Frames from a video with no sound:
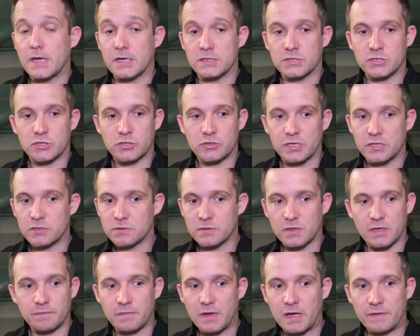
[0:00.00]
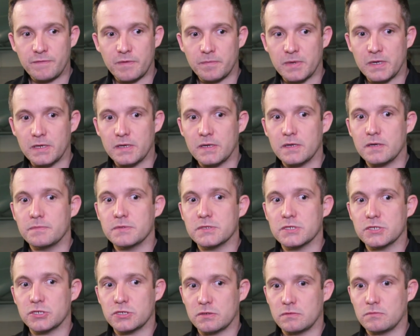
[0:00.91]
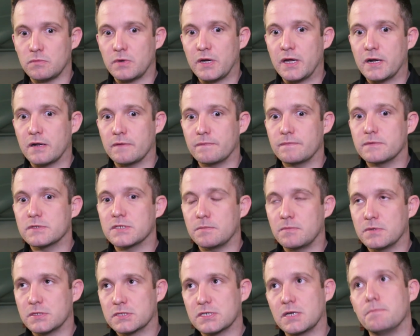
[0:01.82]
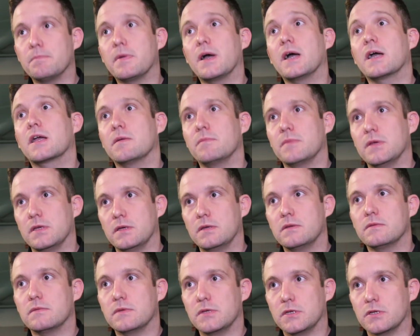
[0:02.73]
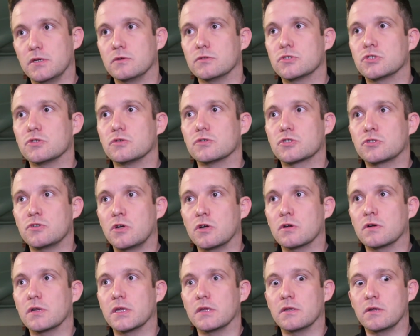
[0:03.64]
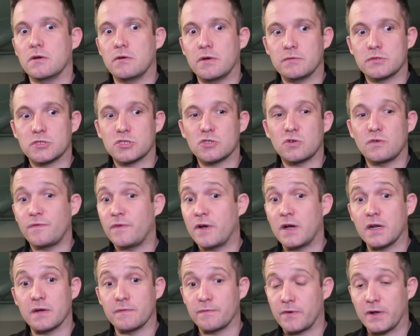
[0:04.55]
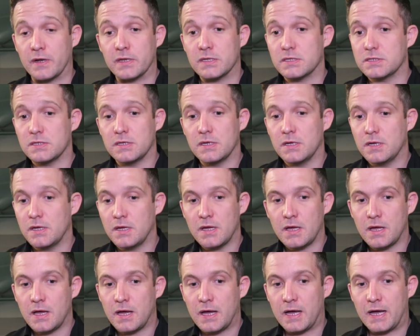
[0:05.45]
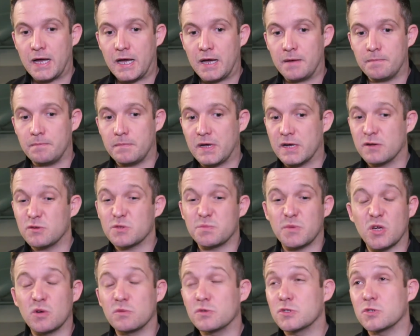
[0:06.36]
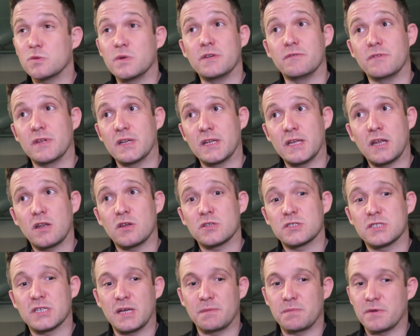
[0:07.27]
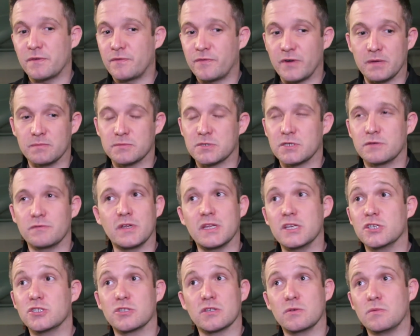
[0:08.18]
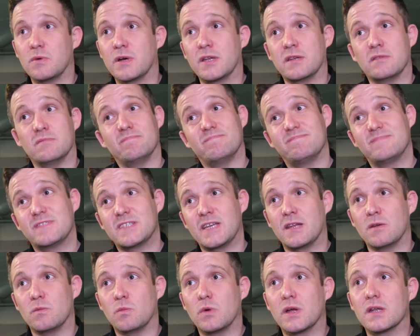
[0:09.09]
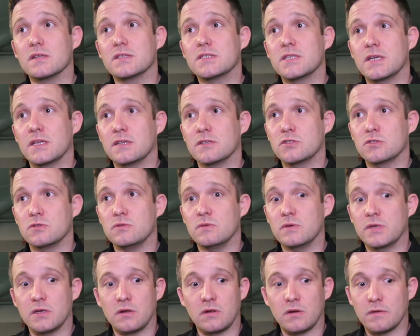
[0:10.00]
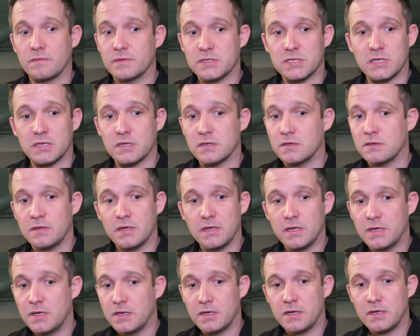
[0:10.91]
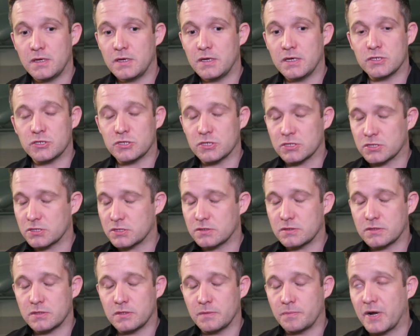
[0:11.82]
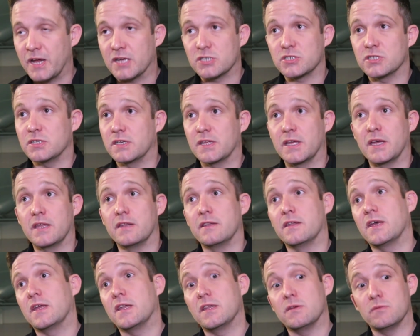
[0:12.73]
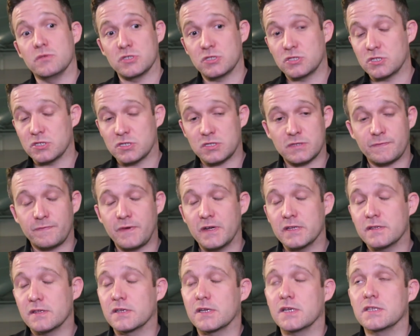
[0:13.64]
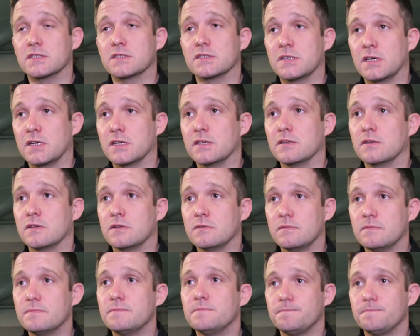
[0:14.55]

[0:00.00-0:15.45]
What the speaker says: Yeah, it's a strange one. I've never been in a position where someone's come back at me, you know, so strongly. You know, I was so far in front. And it was my own doing, really. I lost a couple of frames. I really should have won 10-1, 10-2, and then all of a sudden, it's just the pressure in the end, and it was just fighting against the tide, you know.